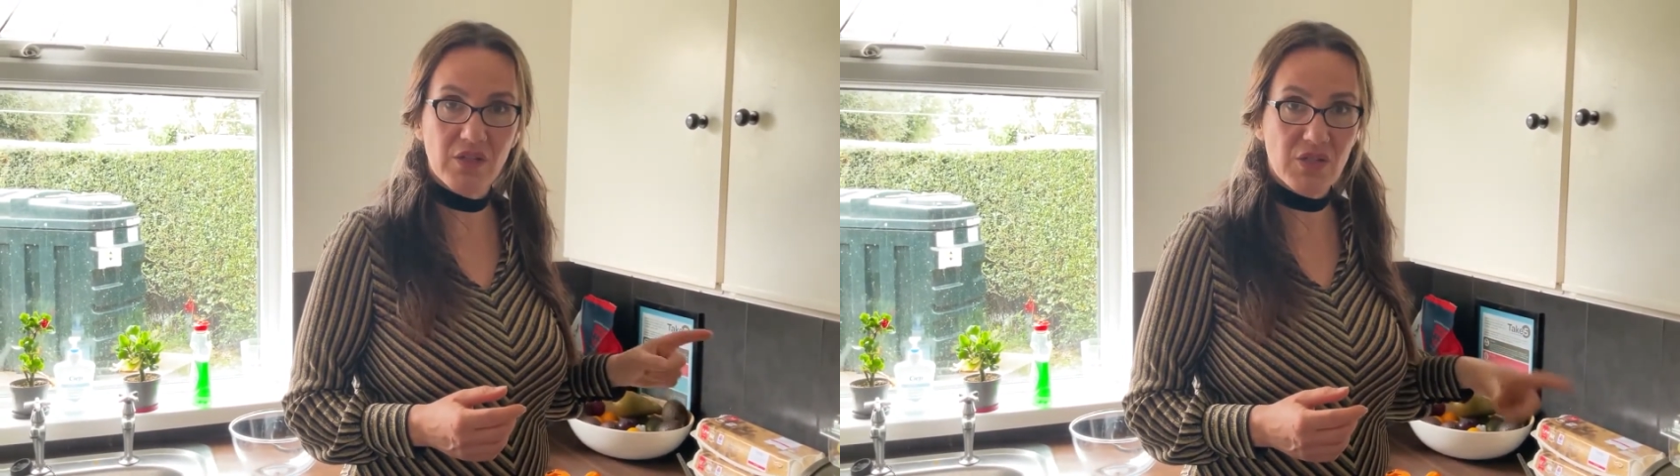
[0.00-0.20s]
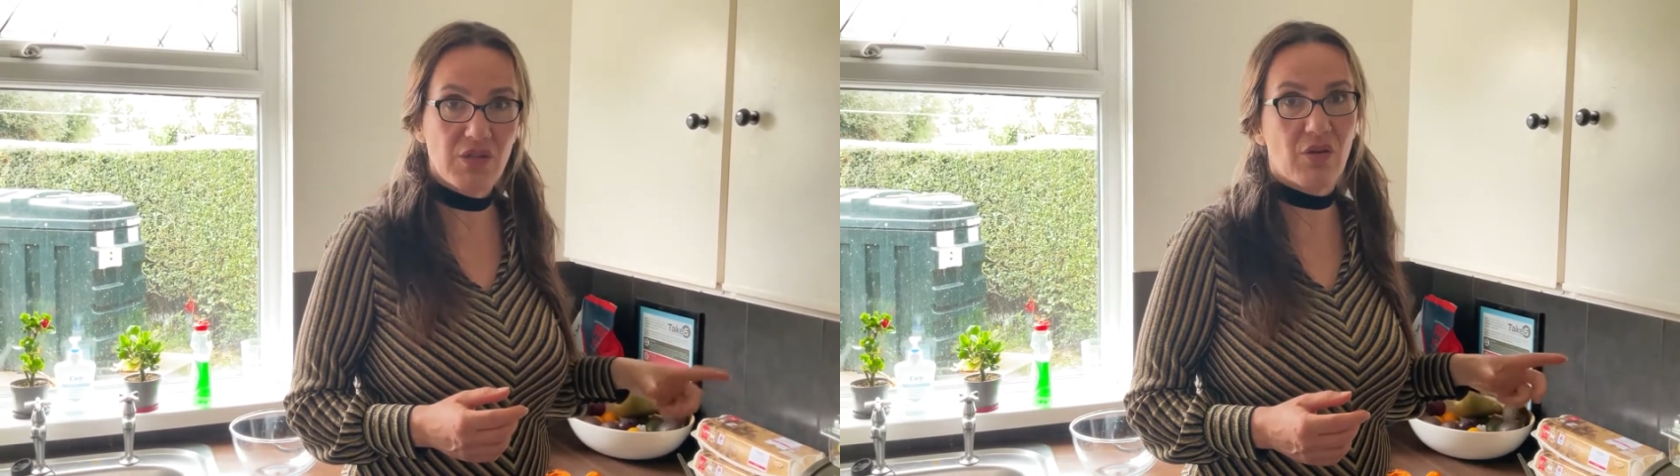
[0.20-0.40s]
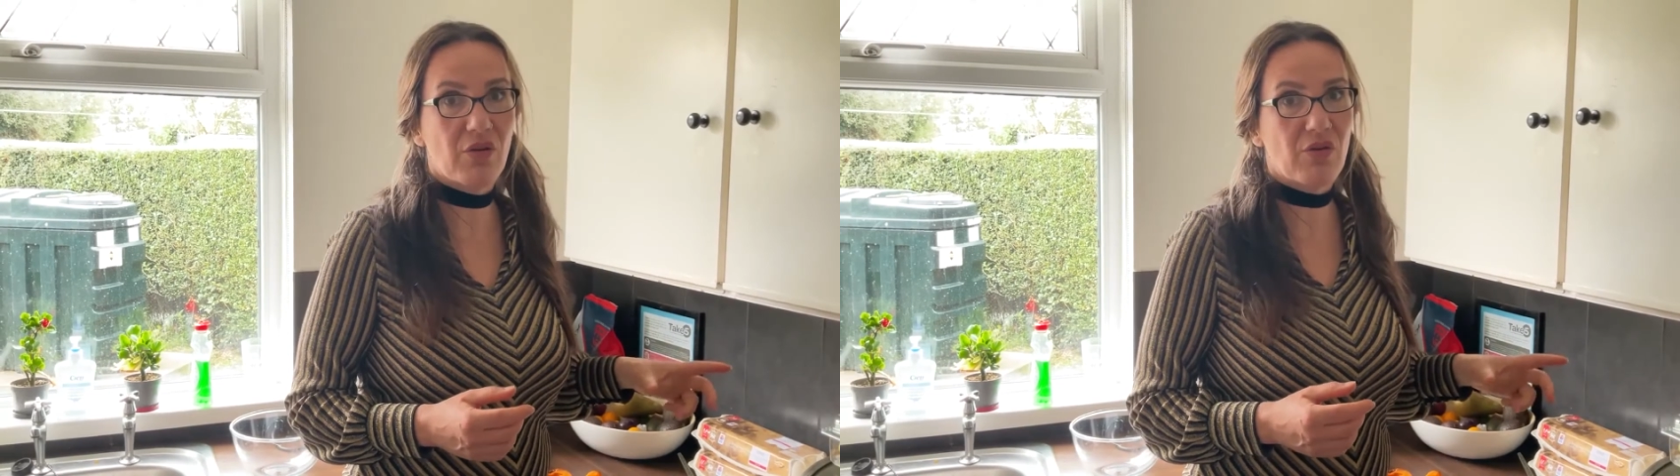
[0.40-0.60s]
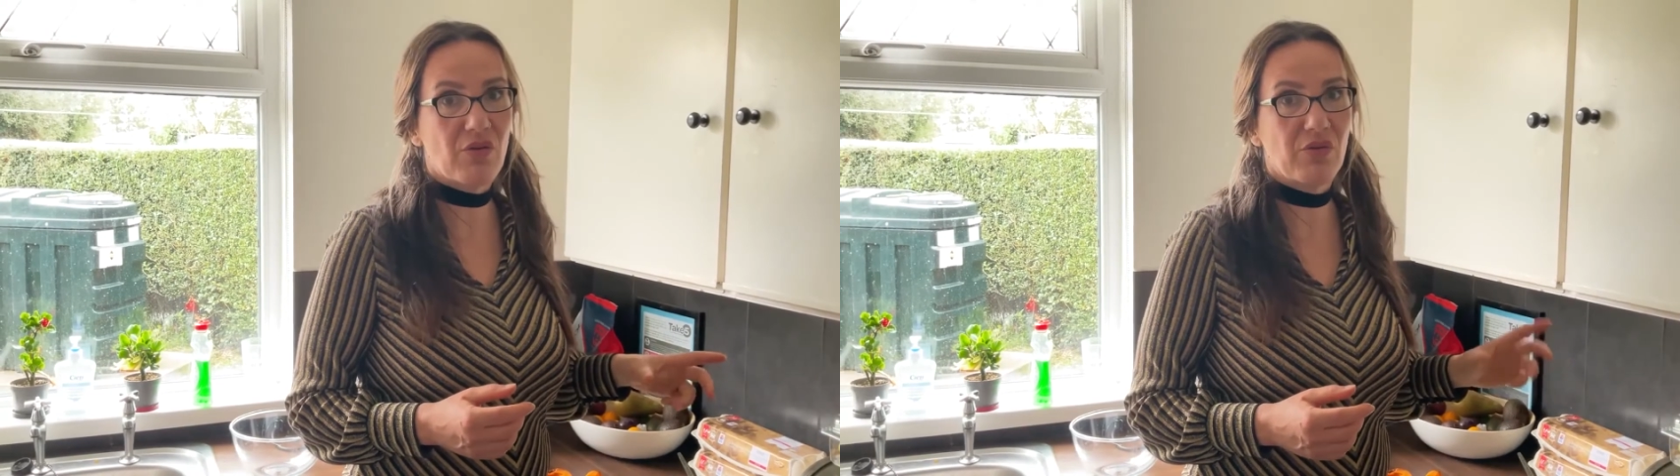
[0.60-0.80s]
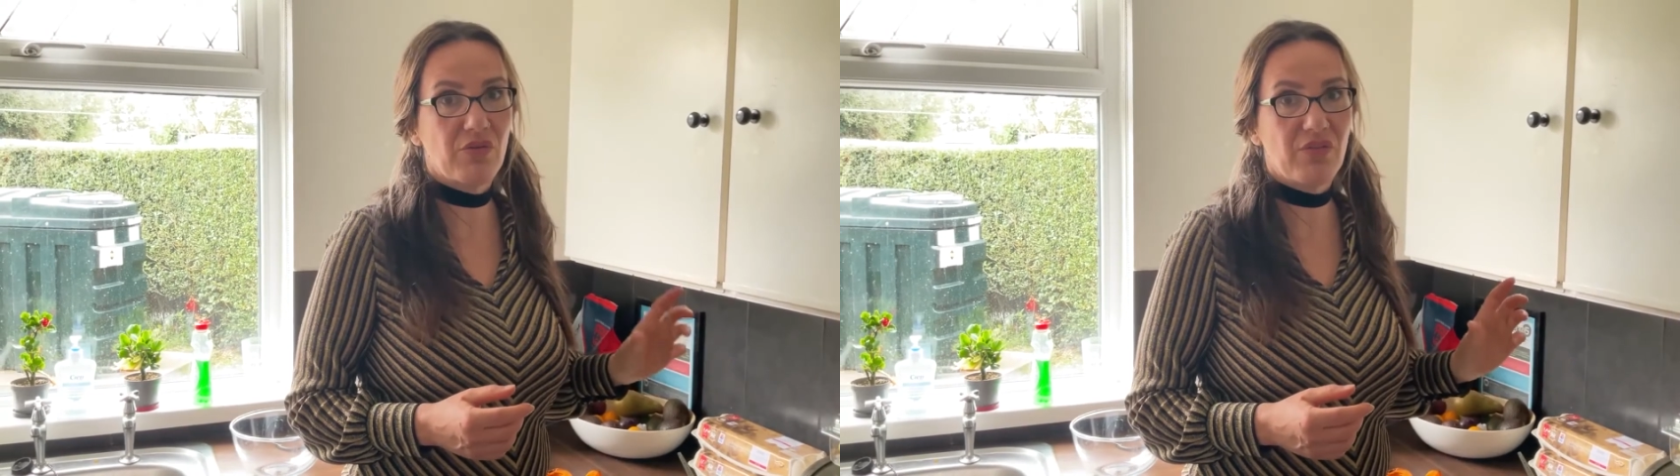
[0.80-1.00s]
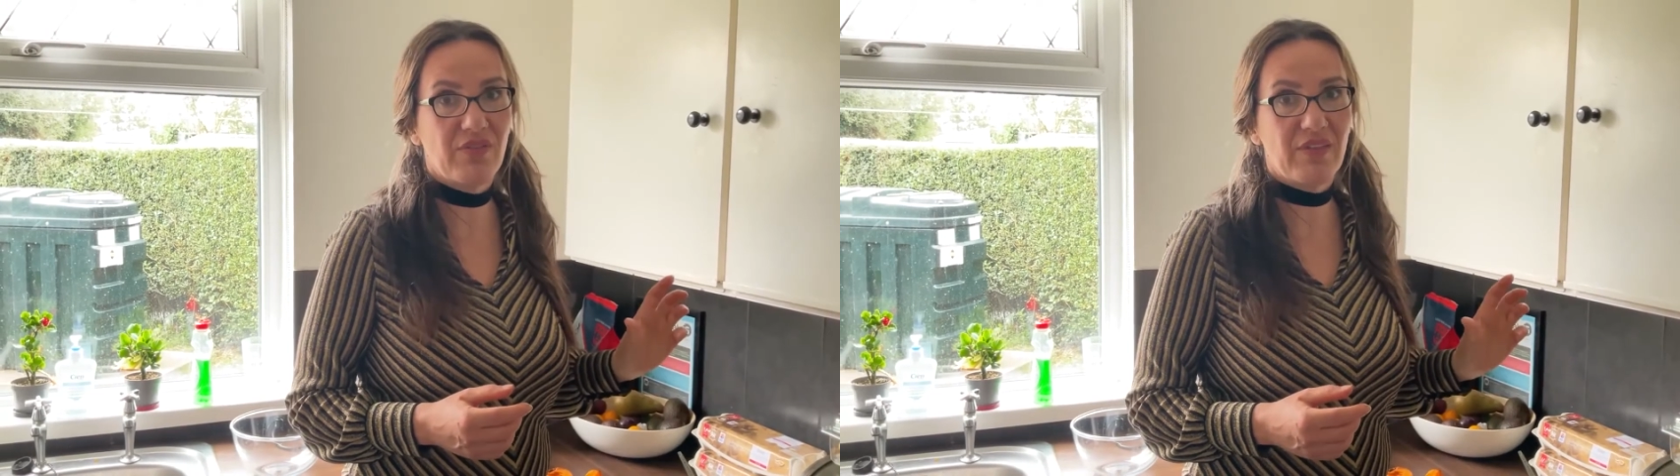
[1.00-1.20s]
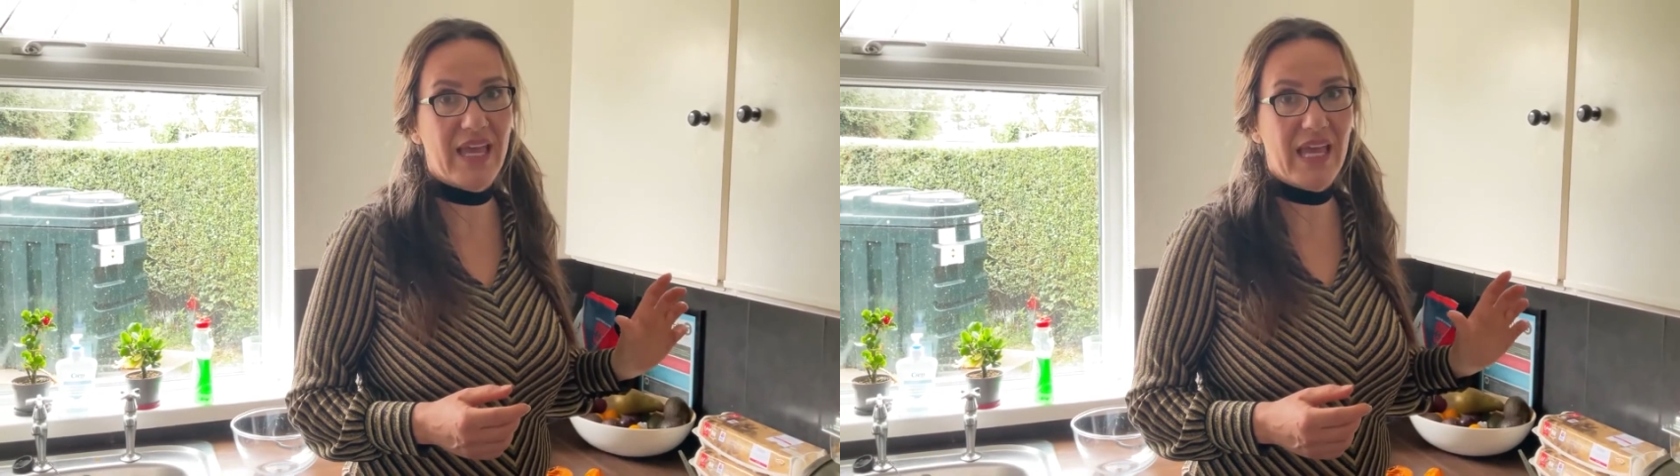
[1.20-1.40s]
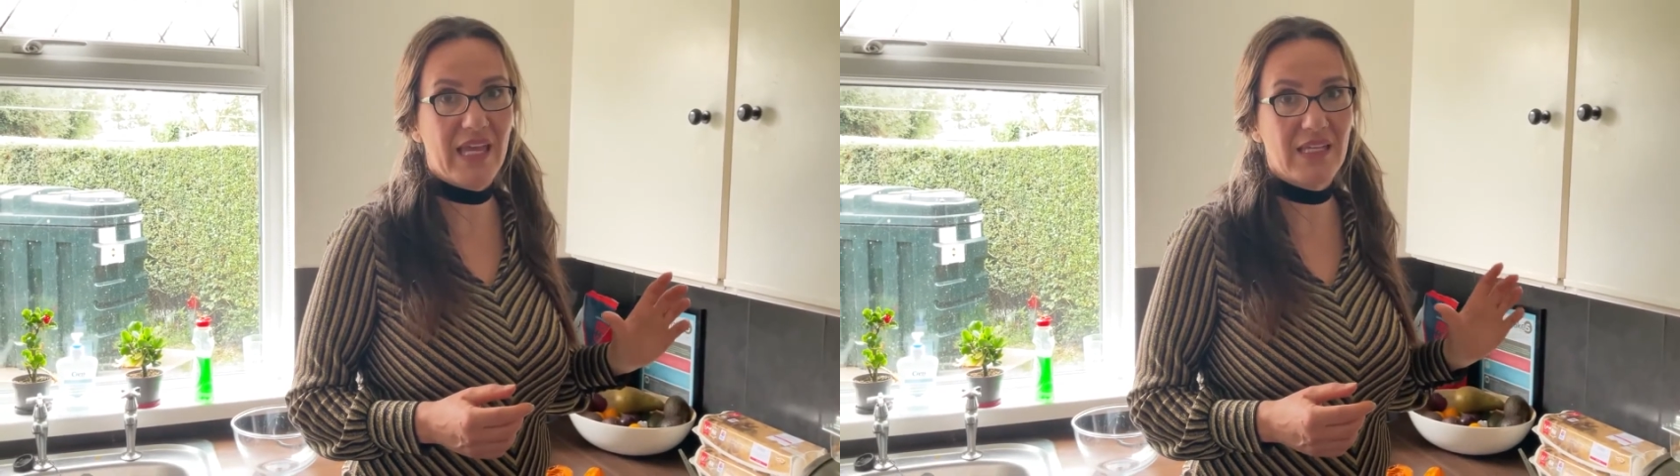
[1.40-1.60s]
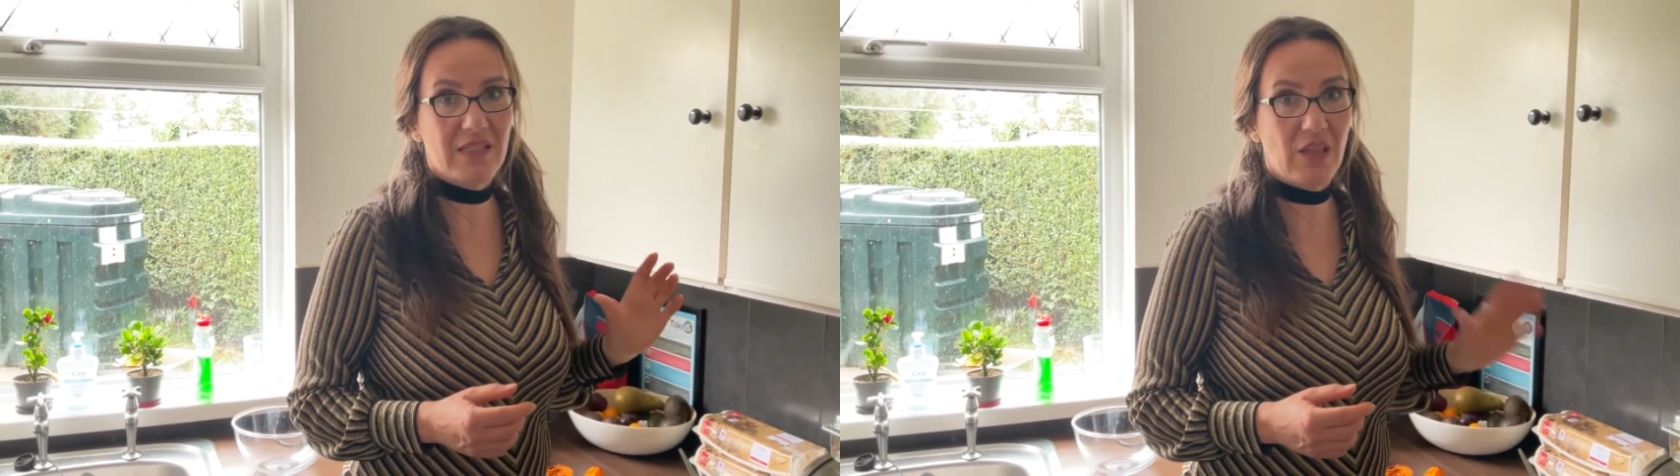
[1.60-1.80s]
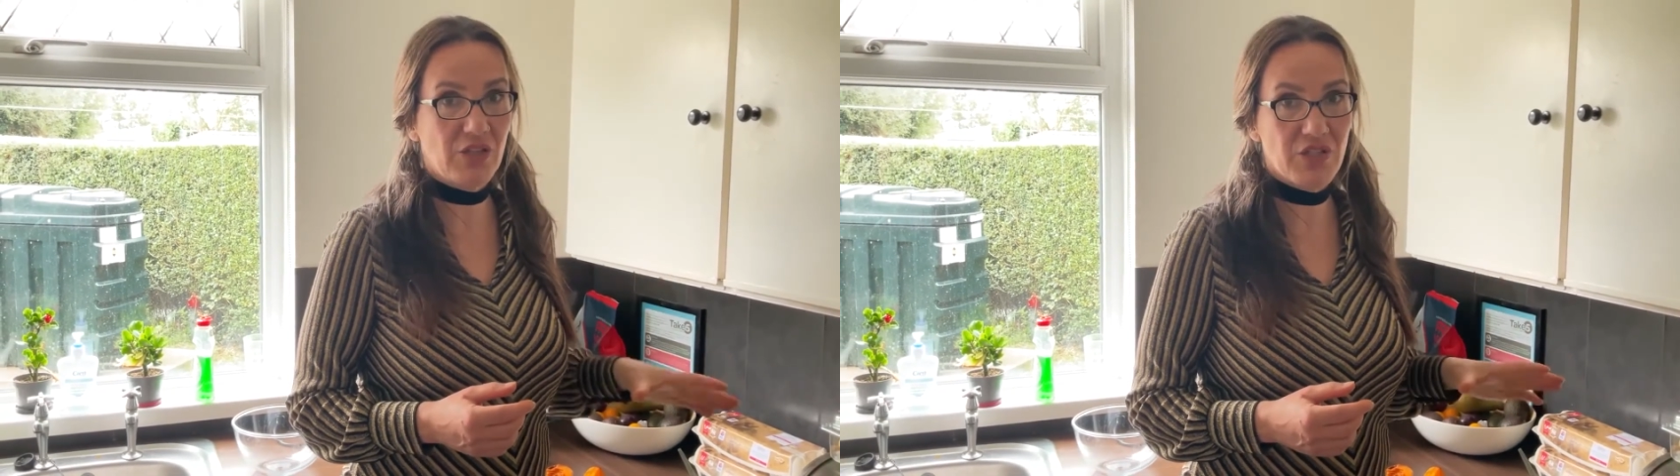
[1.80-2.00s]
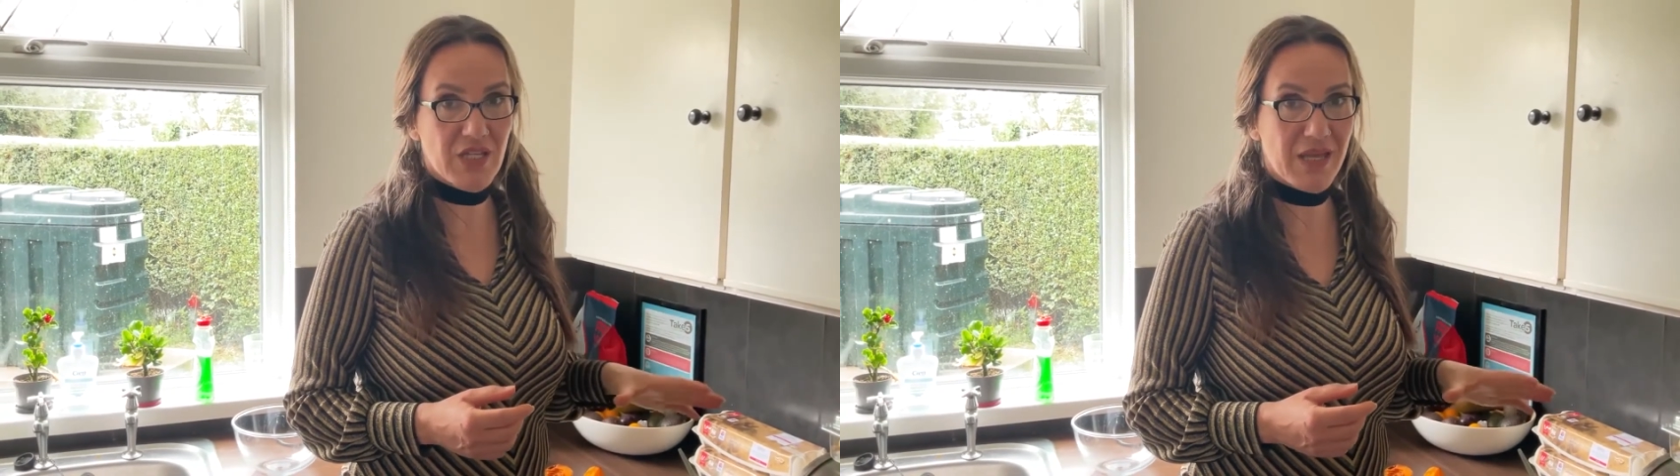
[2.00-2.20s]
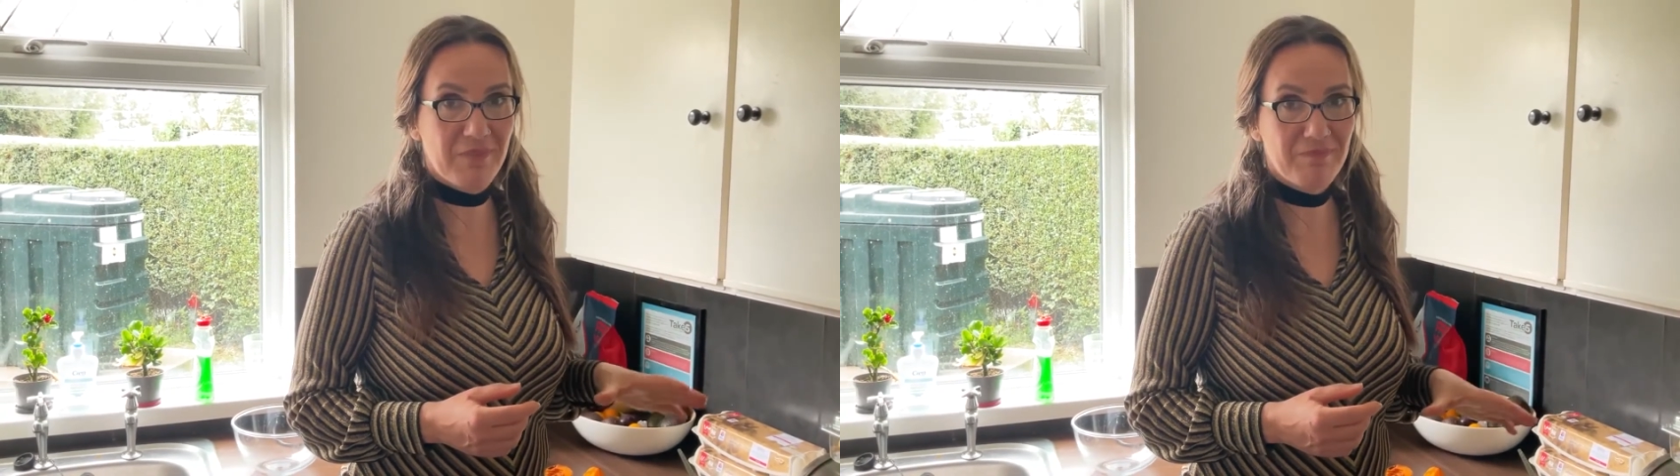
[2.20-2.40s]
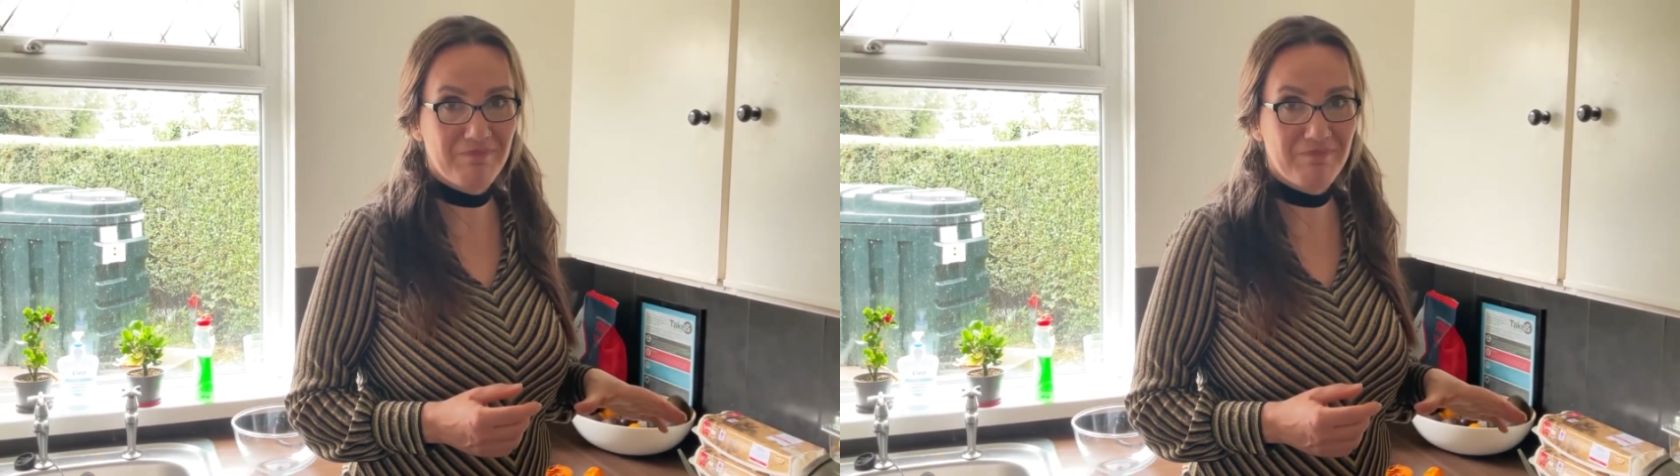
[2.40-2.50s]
to our girls at lunchtime.